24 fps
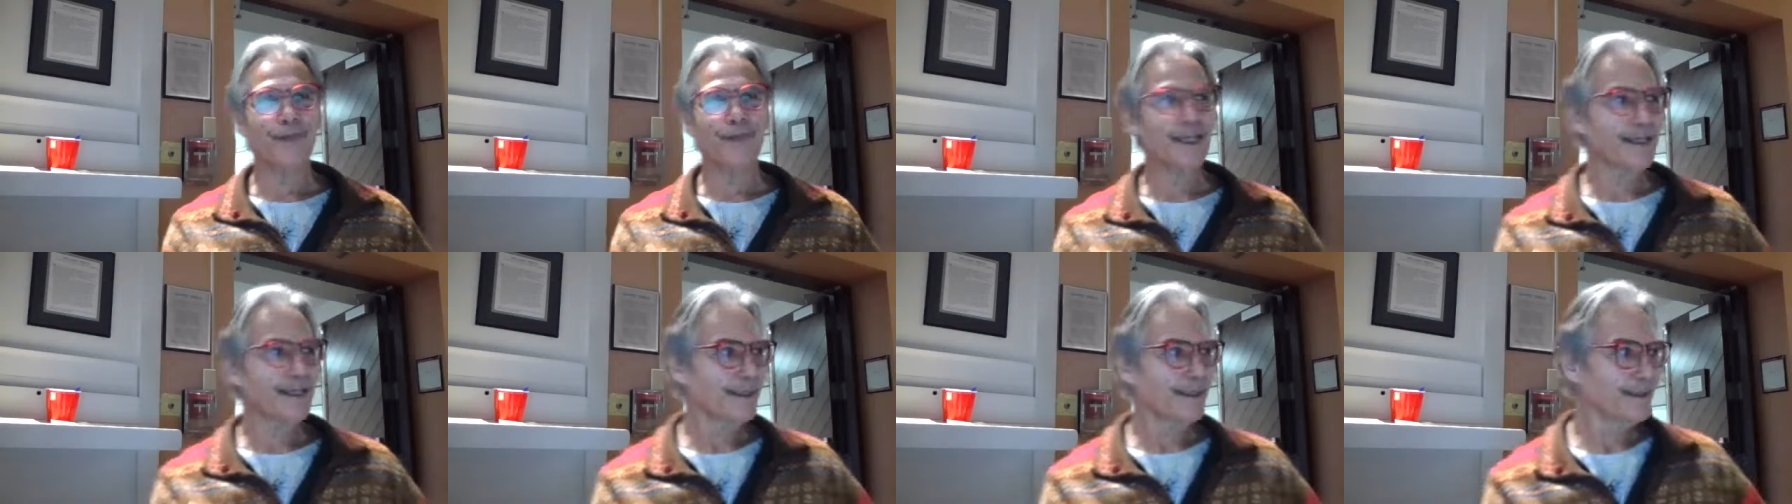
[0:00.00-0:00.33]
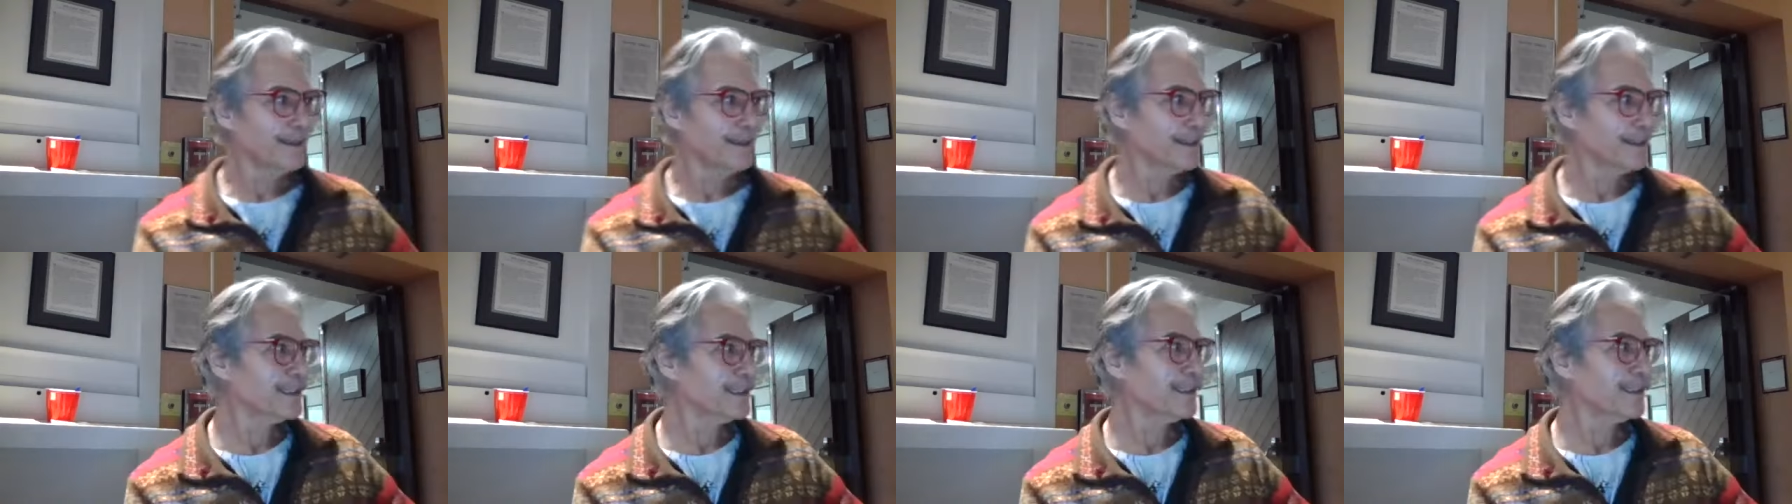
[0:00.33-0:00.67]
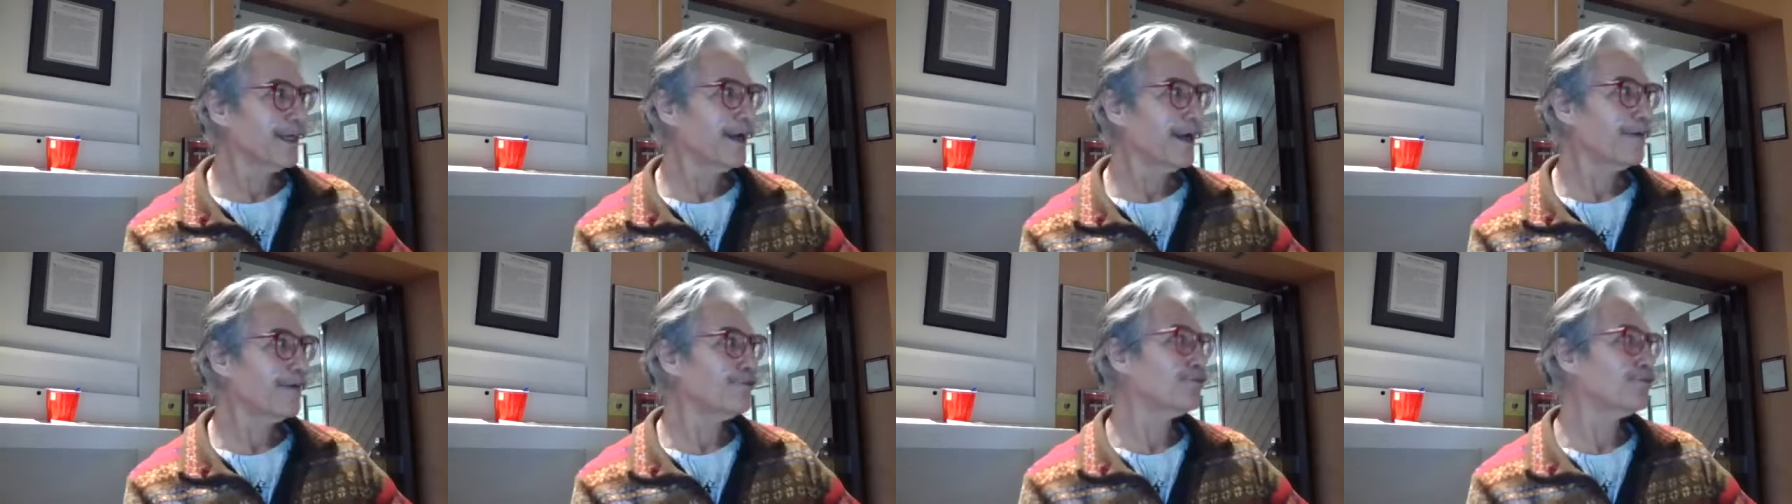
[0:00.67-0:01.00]
and the
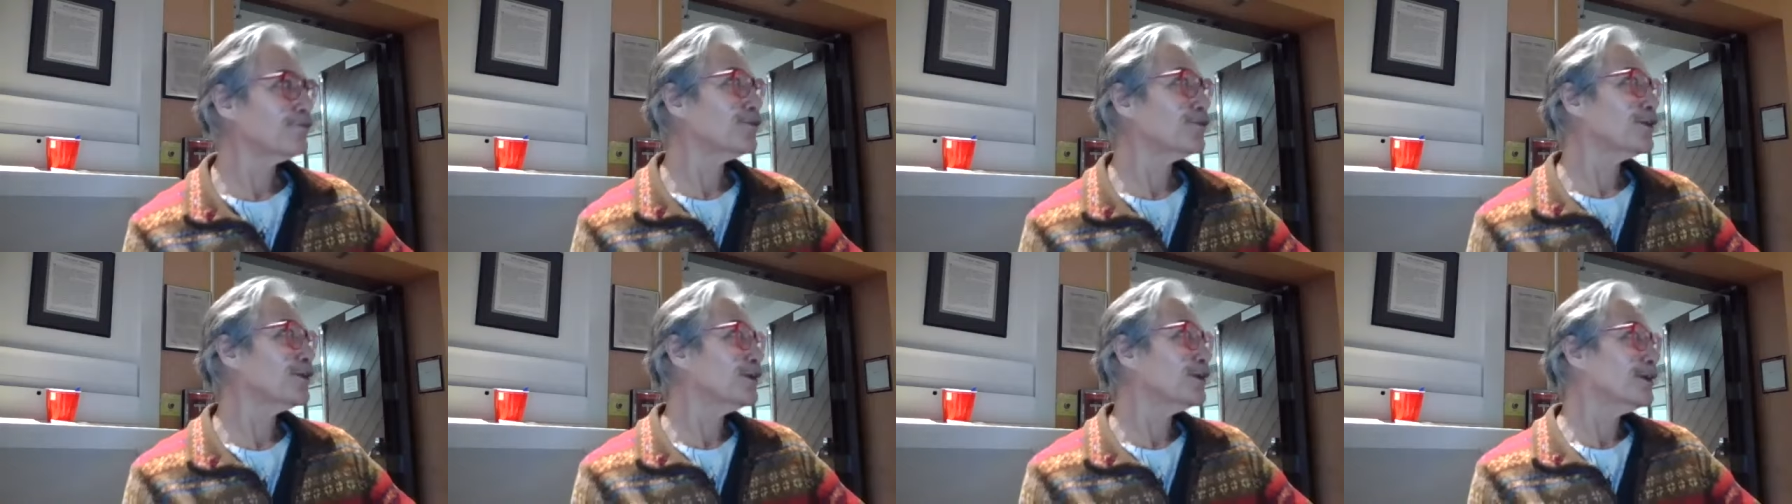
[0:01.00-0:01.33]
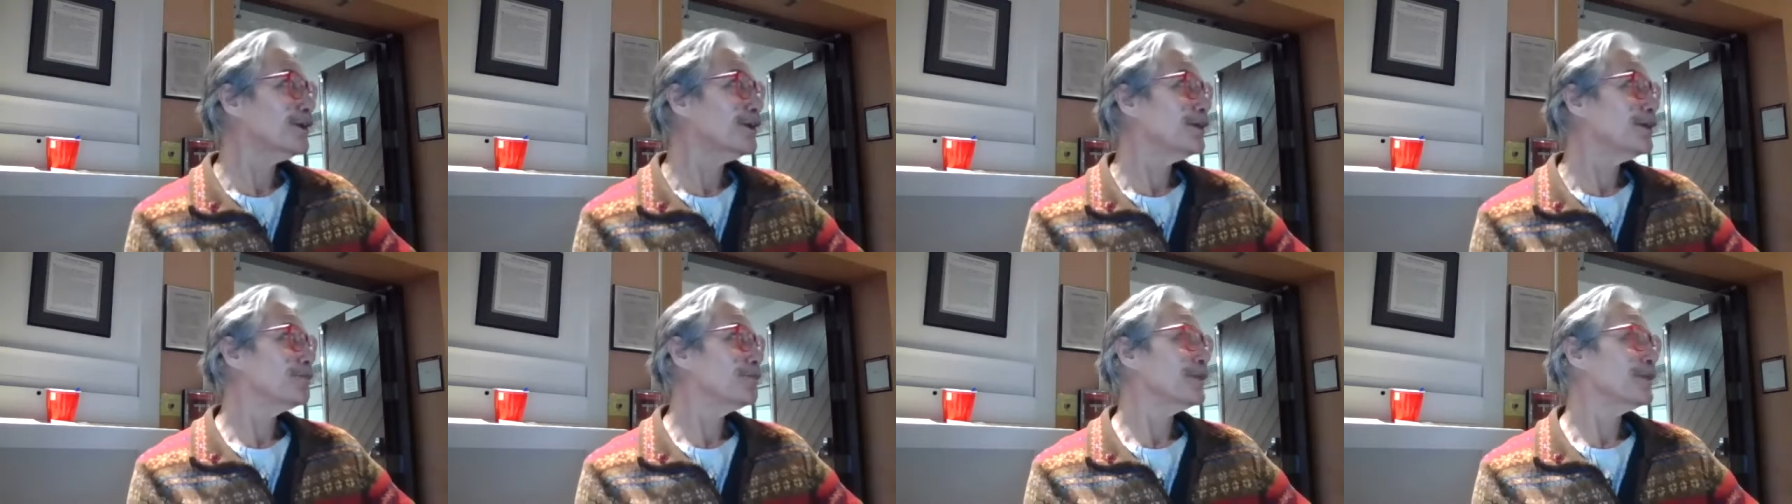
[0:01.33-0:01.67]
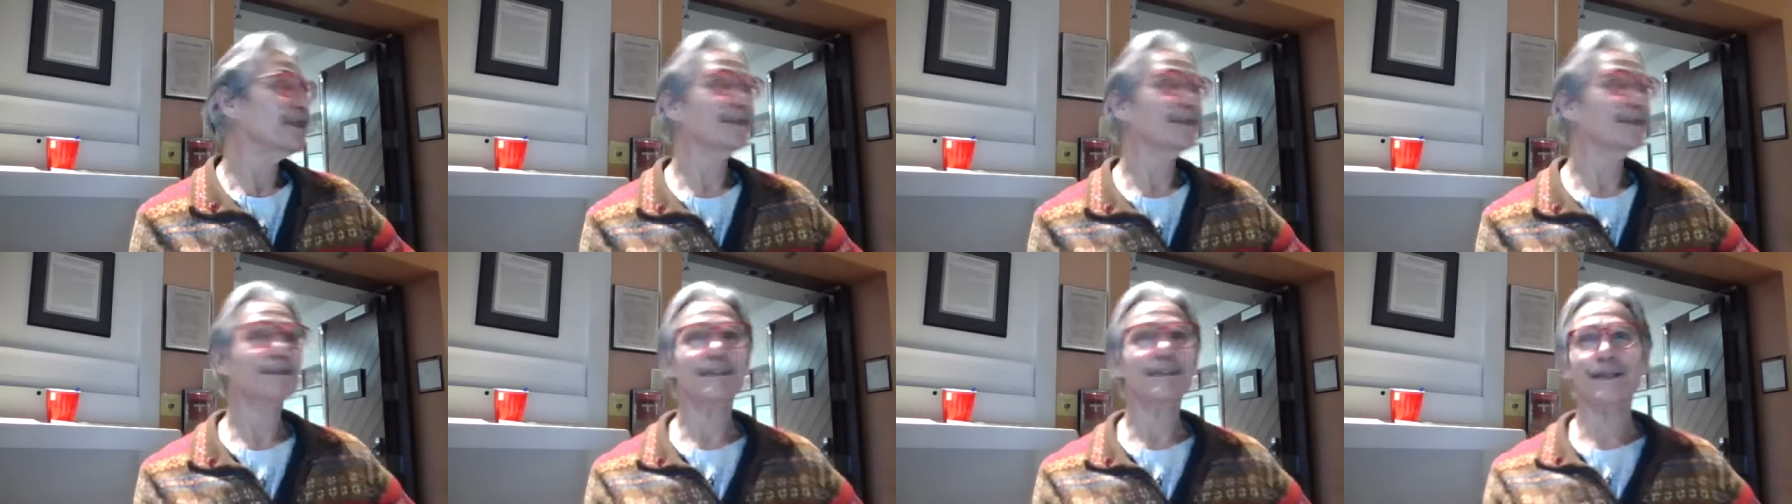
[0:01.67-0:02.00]
staff for
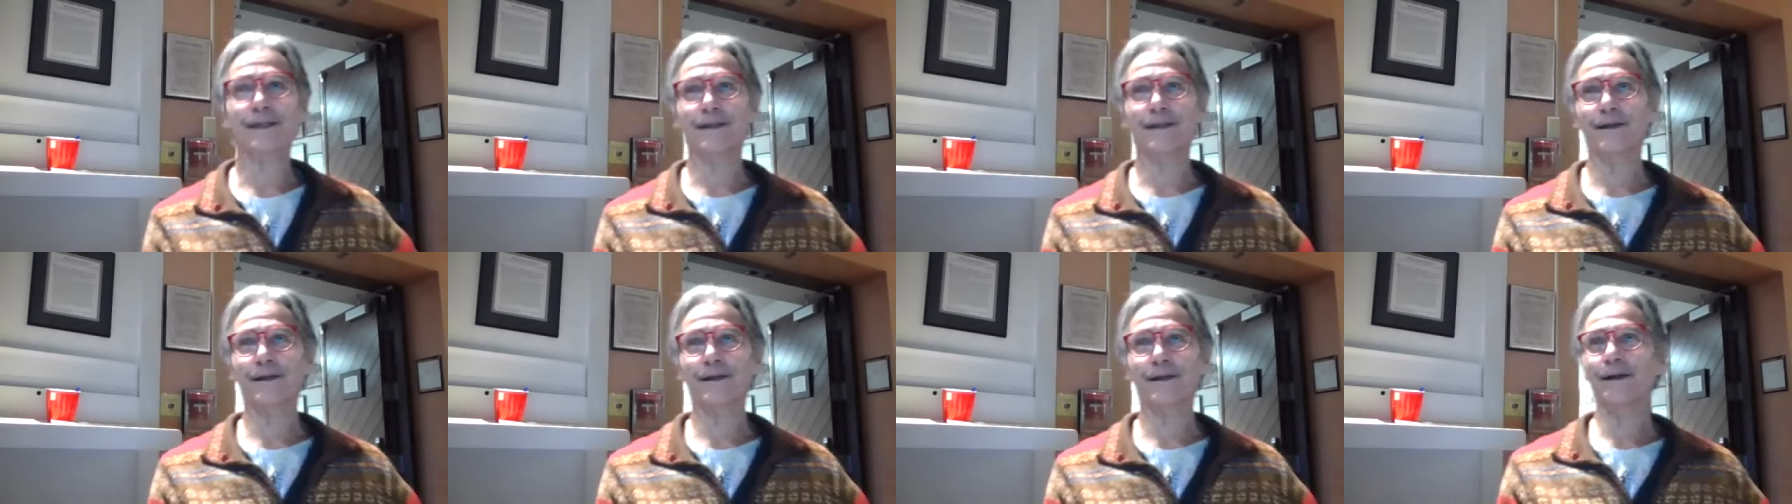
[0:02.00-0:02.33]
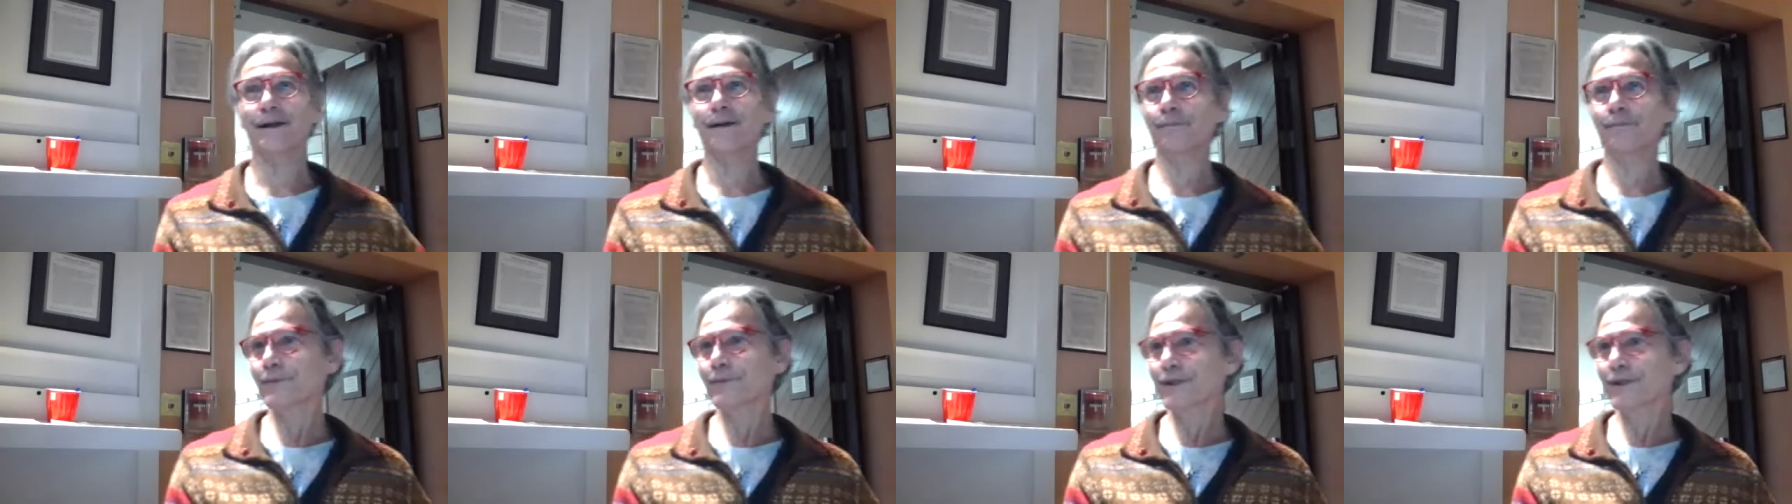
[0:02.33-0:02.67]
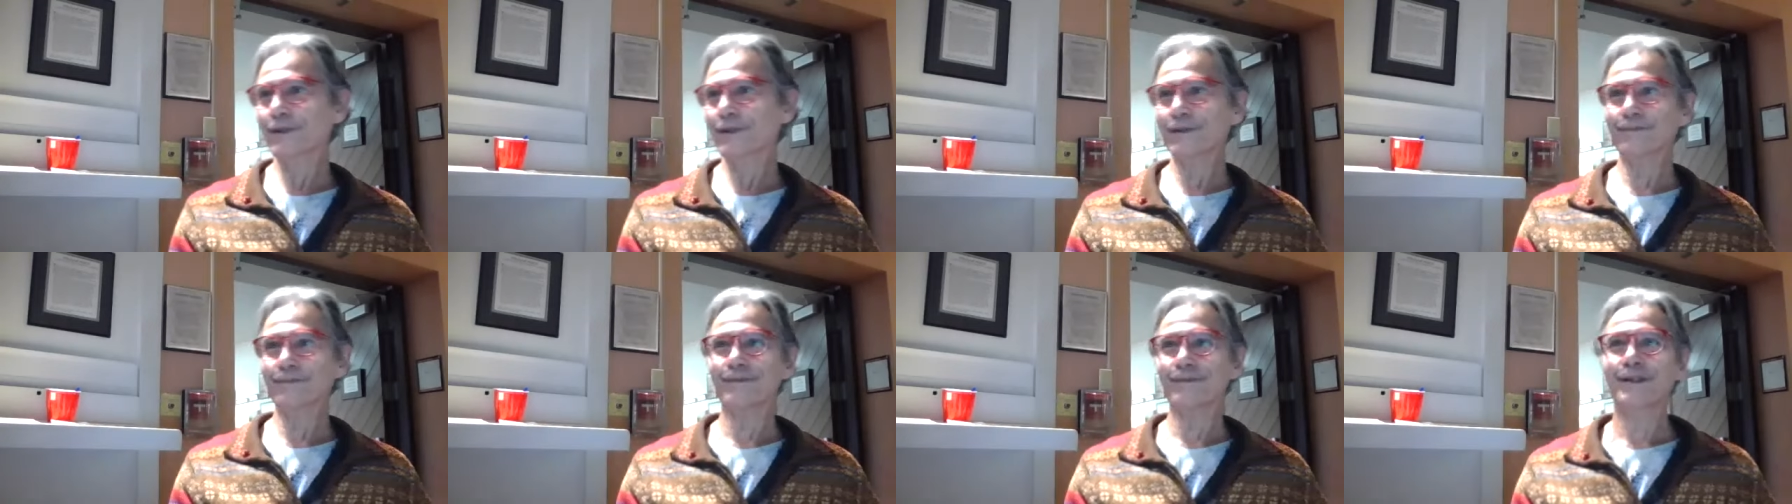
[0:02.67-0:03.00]
helping set up
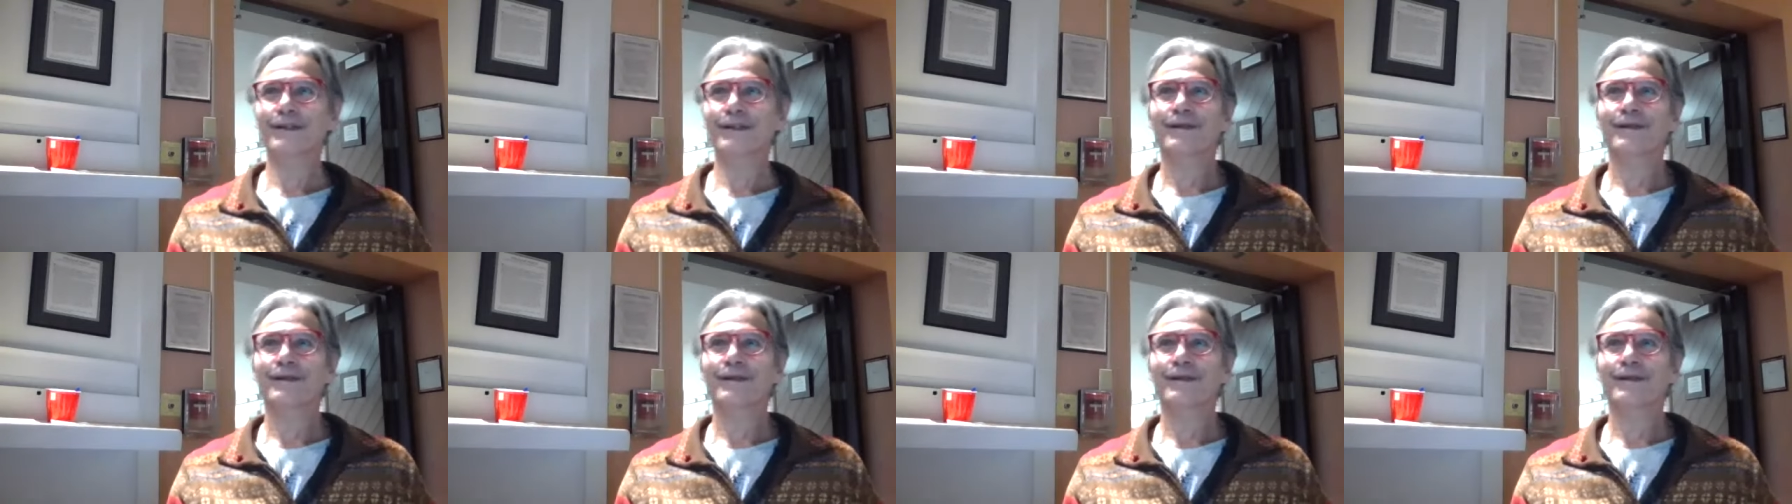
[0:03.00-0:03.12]
and,